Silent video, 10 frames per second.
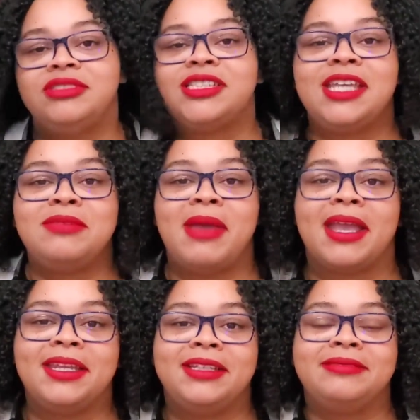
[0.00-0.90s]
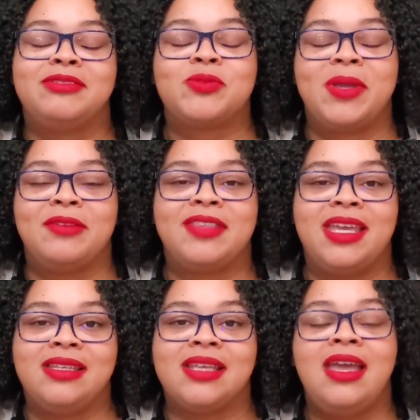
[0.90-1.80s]
just getting back in the swing of
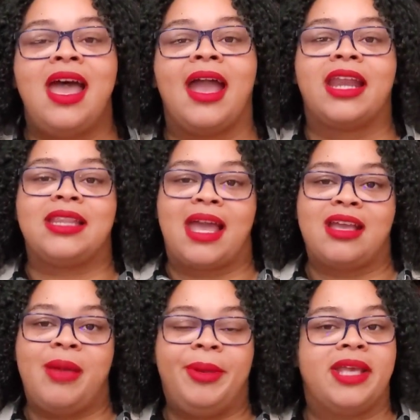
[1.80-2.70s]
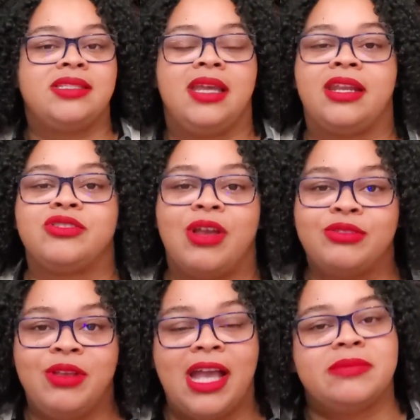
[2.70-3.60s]
things. I got a lot coming. I still got to talk
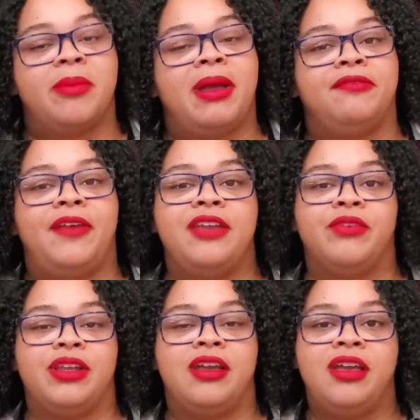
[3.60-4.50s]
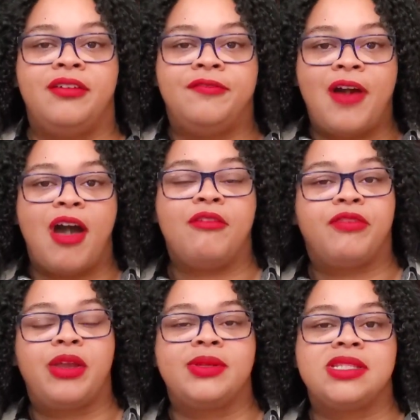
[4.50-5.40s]
to you guys about my favorite fall
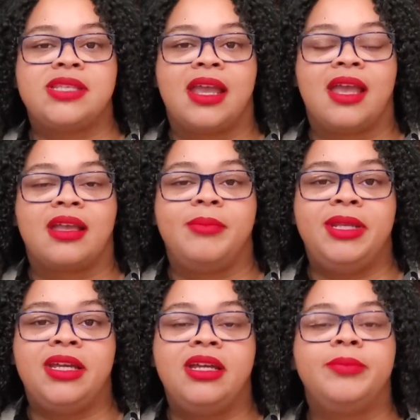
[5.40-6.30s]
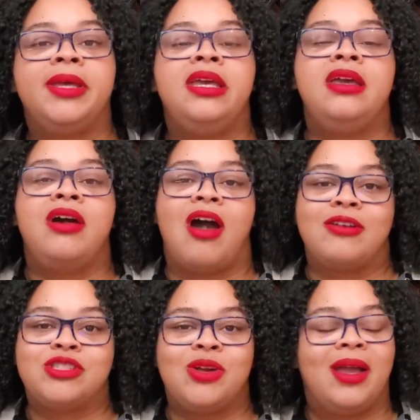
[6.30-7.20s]
fragrances I got coming up.
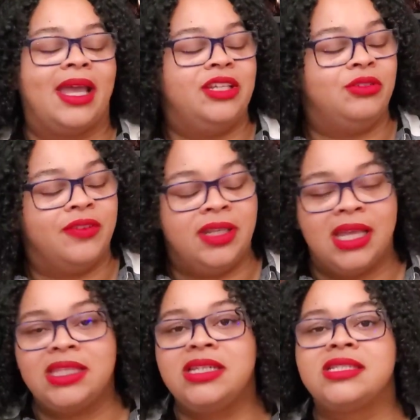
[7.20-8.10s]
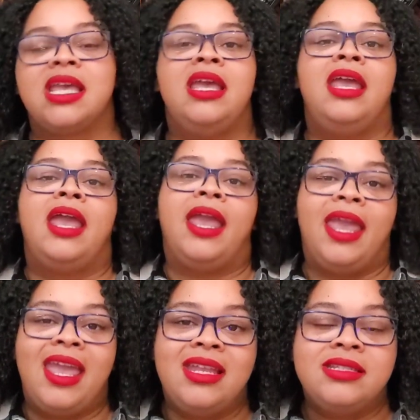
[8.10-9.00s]
Also, I got to do the vanillas,
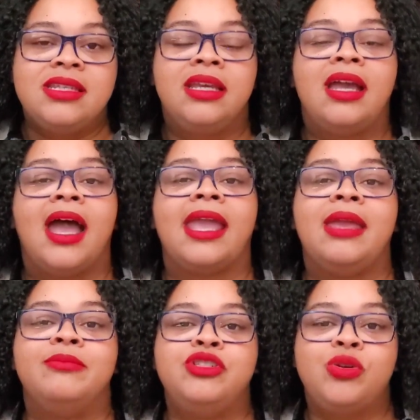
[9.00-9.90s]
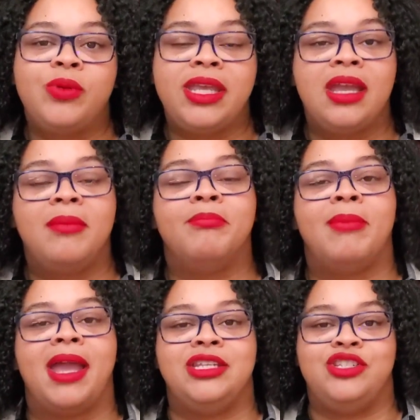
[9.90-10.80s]
and I am doing
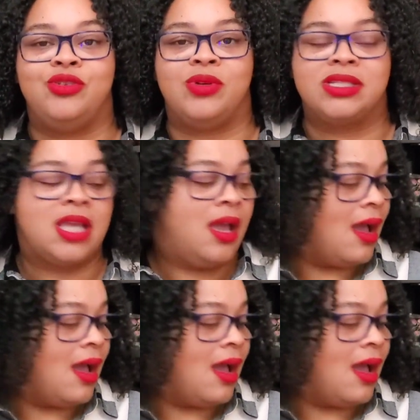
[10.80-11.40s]
my duos.